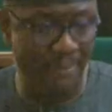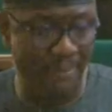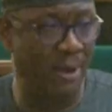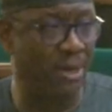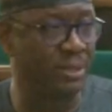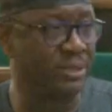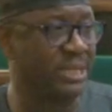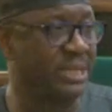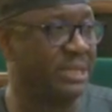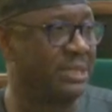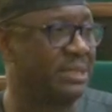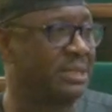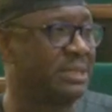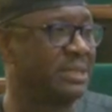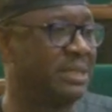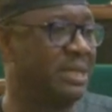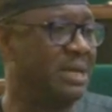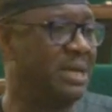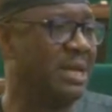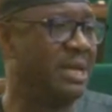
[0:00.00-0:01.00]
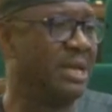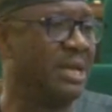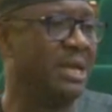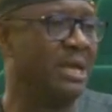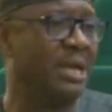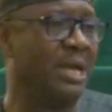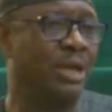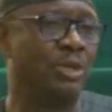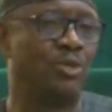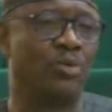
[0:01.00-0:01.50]
about this,
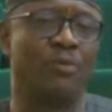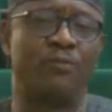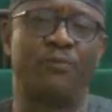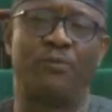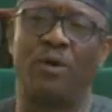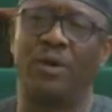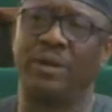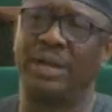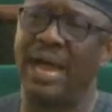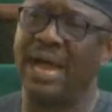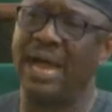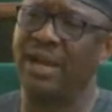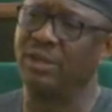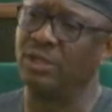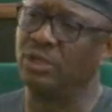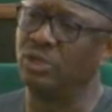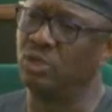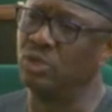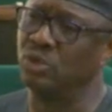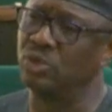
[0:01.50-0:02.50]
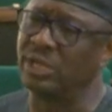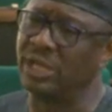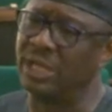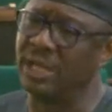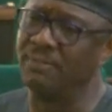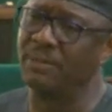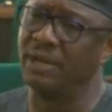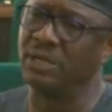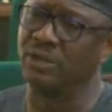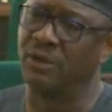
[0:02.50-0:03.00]
it will further reduce the
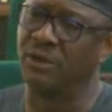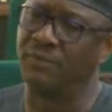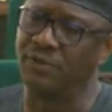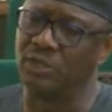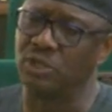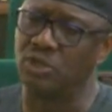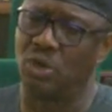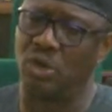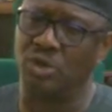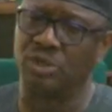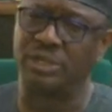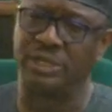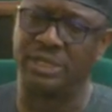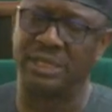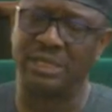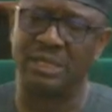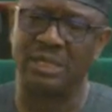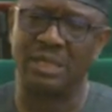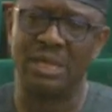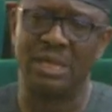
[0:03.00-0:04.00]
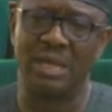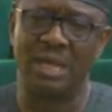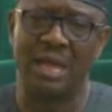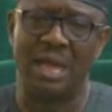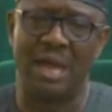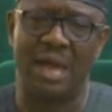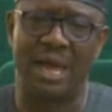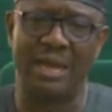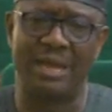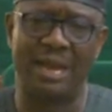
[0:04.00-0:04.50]
image of this country.
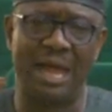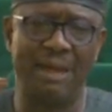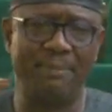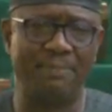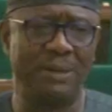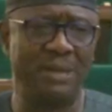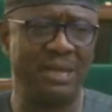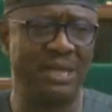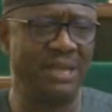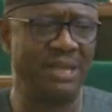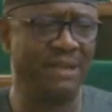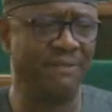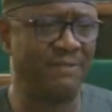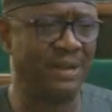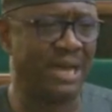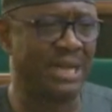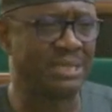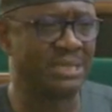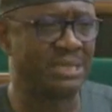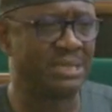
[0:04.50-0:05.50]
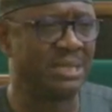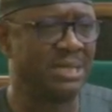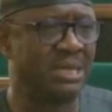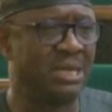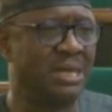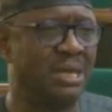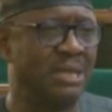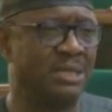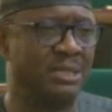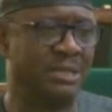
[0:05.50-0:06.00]
And I believe that
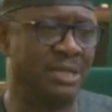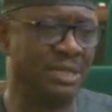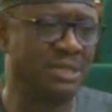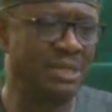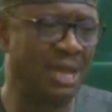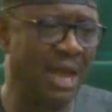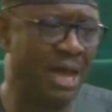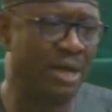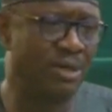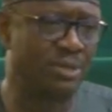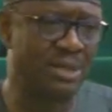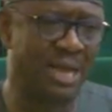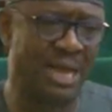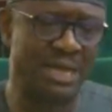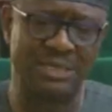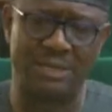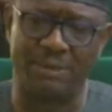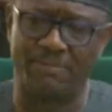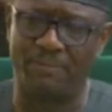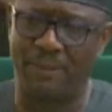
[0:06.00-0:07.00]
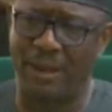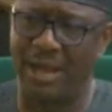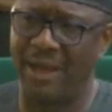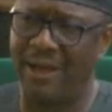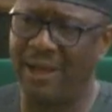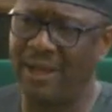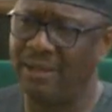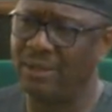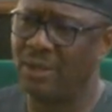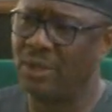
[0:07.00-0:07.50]
this House has the
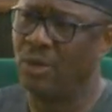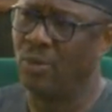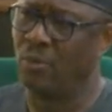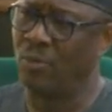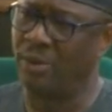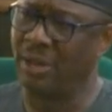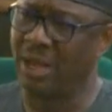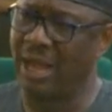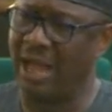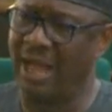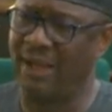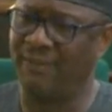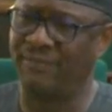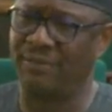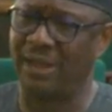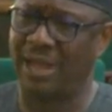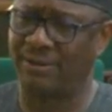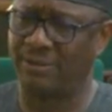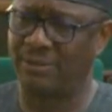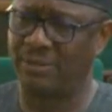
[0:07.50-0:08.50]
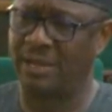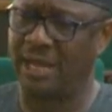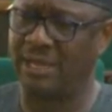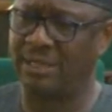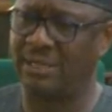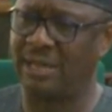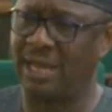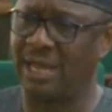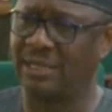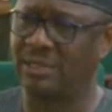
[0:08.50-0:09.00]
power, we have
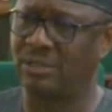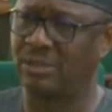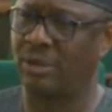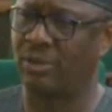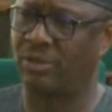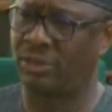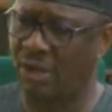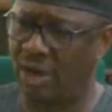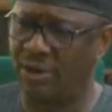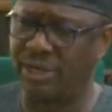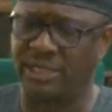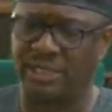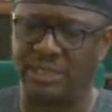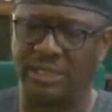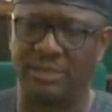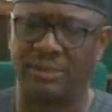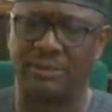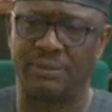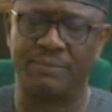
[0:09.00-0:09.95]
that authority